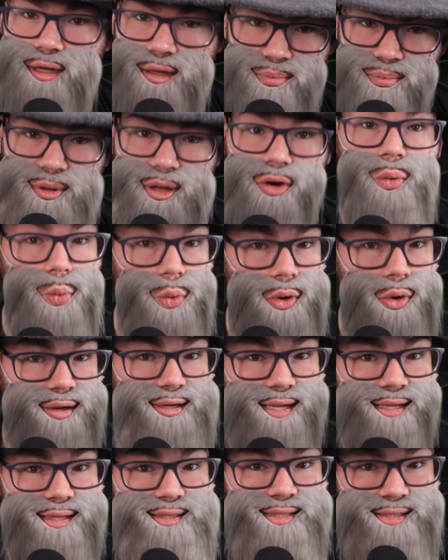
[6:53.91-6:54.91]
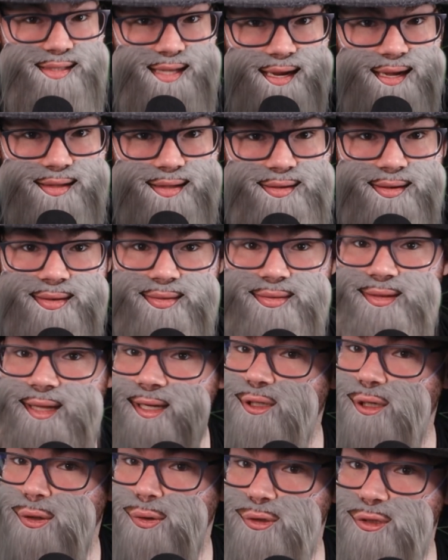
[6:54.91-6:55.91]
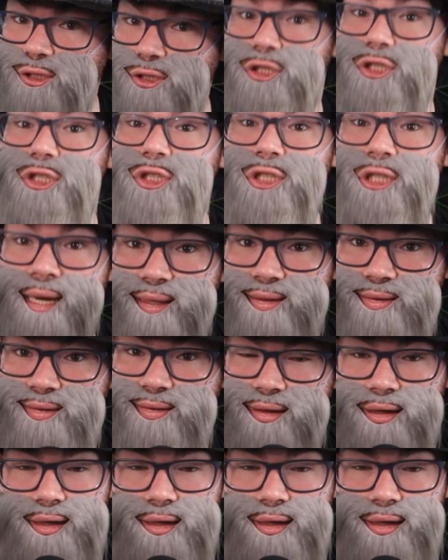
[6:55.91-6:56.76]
about a one-night stand that goes to shit.